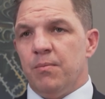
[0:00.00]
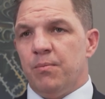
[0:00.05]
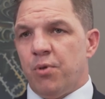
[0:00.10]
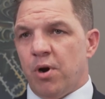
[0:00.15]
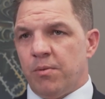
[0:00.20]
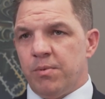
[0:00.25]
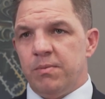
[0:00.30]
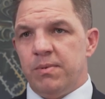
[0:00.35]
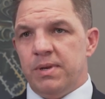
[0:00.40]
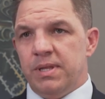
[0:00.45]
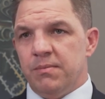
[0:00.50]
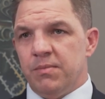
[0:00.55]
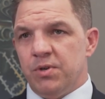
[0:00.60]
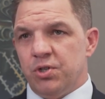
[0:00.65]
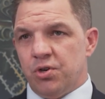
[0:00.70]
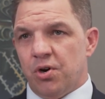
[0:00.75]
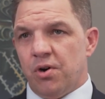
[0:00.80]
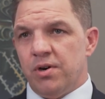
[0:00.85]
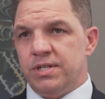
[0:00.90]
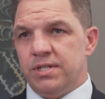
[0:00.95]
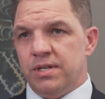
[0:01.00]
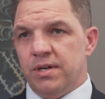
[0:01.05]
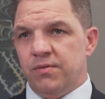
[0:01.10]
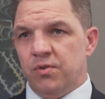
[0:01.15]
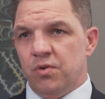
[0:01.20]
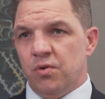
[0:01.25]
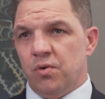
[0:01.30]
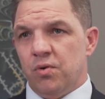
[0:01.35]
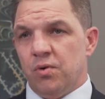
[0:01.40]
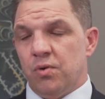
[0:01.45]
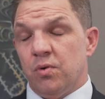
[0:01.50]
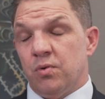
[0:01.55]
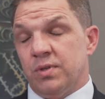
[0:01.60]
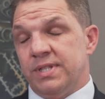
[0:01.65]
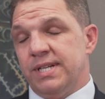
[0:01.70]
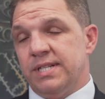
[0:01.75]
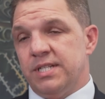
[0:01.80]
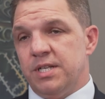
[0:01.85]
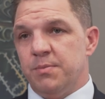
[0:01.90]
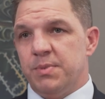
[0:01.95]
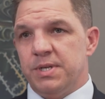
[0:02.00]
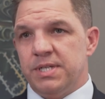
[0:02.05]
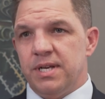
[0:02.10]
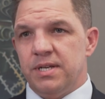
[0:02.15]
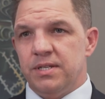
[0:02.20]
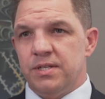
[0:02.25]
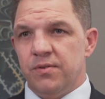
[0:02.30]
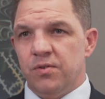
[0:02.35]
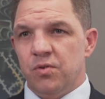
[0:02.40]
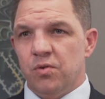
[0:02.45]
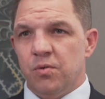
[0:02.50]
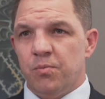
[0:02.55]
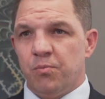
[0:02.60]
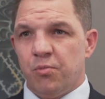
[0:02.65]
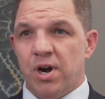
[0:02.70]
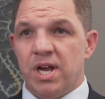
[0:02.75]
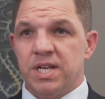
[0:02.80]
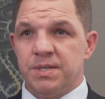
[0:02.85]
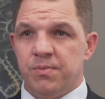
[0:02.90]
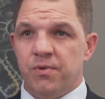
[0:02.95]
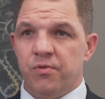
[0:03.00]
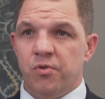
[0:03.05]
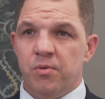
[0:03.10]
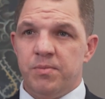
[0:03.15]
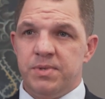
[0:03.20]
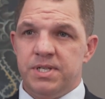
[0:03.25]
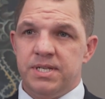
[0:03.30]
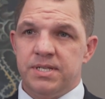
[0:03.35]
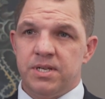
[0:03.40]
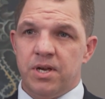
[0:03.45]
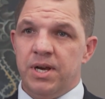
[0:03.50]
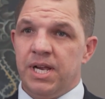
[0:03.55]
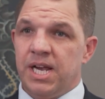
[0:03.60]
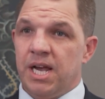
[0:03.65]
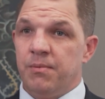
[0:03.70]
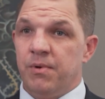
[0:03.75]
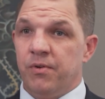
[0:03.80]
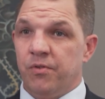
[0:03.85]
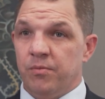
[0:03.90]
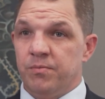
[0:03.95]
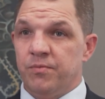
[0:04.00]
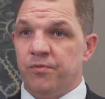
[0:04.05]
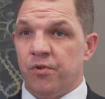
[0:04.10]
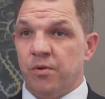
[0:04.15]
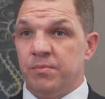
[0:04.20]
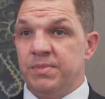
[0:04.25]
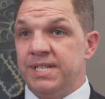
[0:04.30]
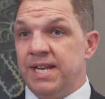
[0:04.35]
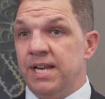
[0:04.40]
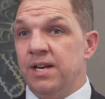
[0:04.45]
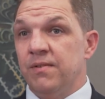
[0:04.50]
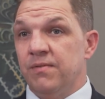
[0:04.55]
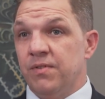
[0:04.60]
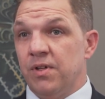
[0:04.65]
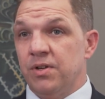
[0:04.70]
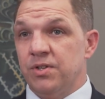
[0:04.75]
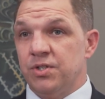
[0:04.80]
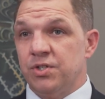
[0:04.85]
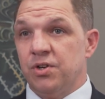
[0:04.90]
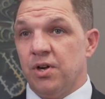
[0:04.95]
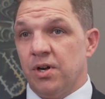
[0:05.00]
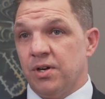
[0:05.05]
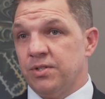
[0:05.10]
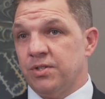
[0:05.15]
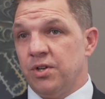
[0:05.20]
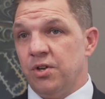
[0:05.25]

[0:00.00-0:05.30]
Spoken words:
probably the majority of your, or 60% of your price performance is only coming from 10 of those stocks.